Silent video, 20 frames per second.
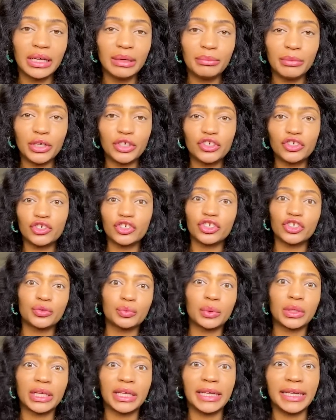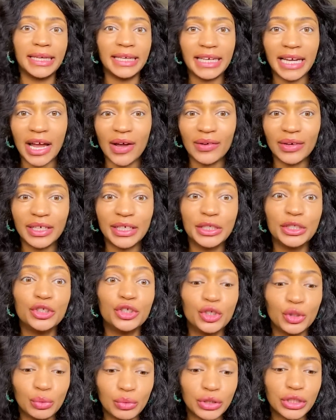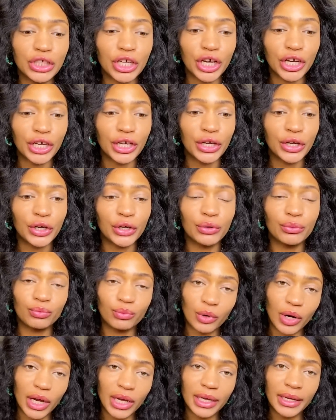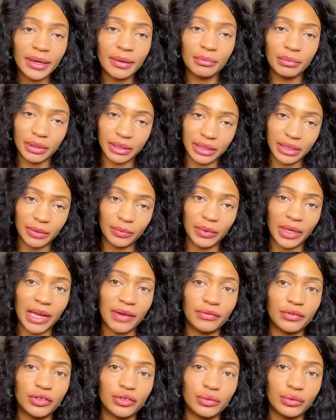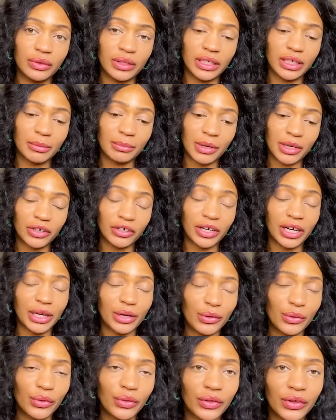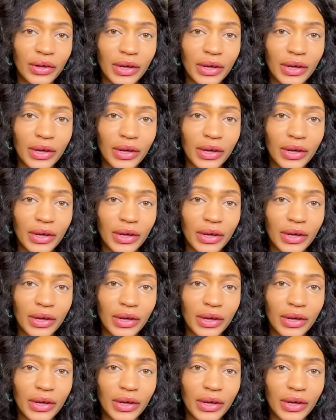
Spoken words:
Makes you just want to get out and do something, right? But then we have to think about our health.